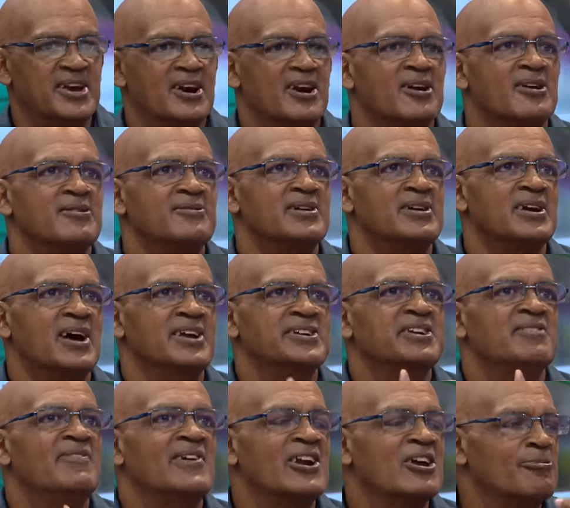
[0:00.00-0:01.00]
they are a
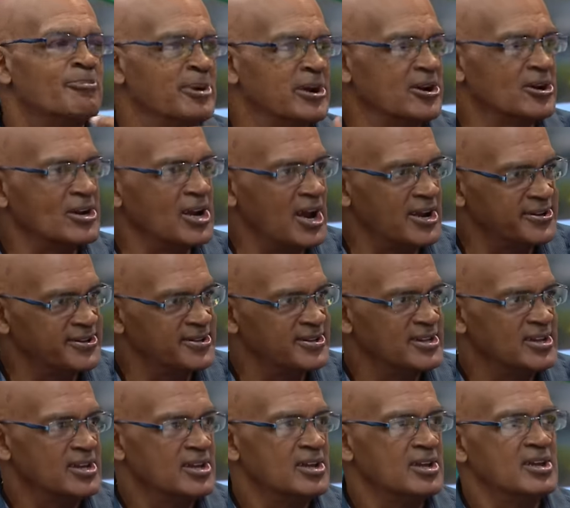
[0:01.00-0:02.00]
developing lot.
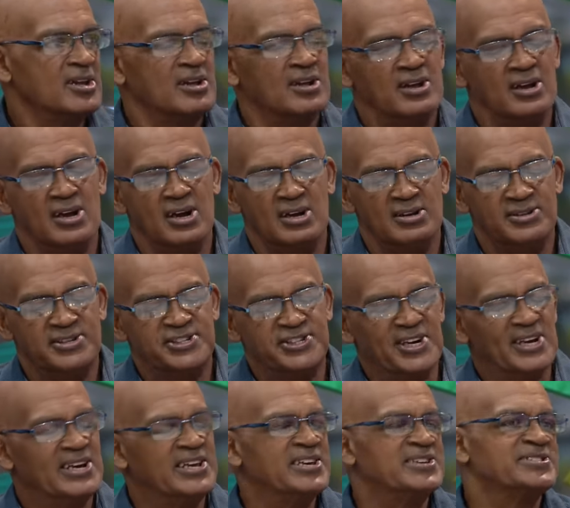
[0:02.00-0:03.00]
Okay. Uh,
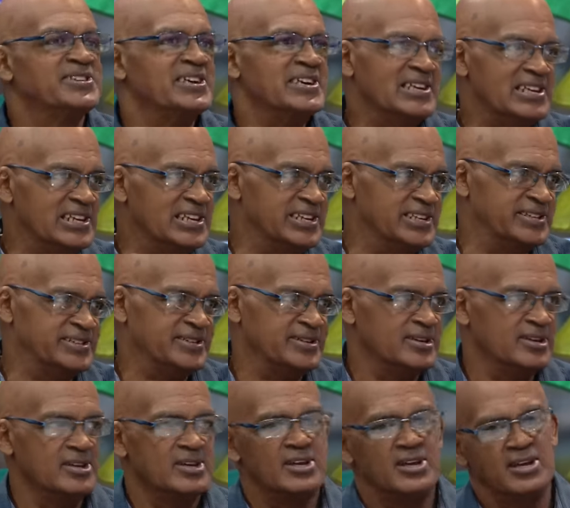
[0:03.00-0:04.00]
Shelly is the elite.
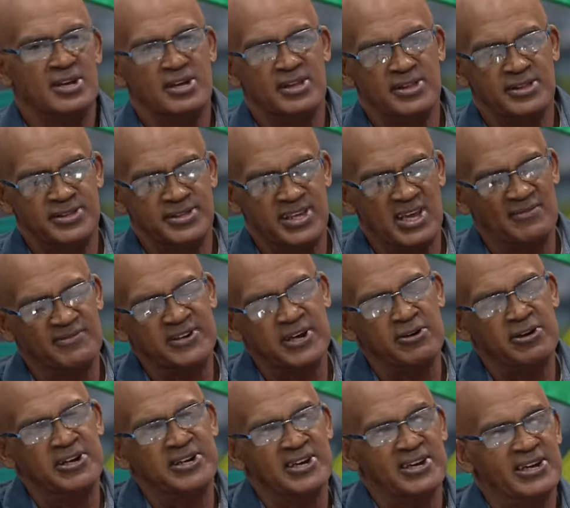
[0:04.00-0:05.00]
Yes. You have
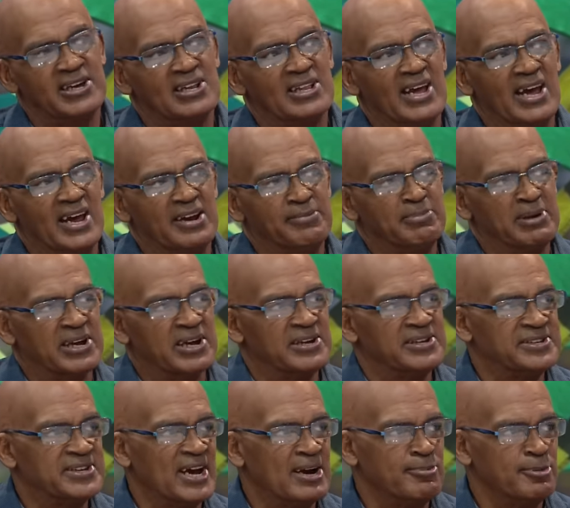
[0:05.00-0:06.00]
Kerry Cahill and
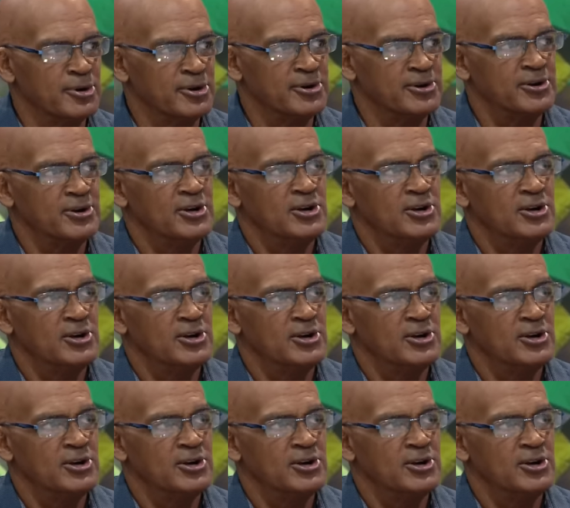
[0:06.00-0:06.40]
Megan Tapper.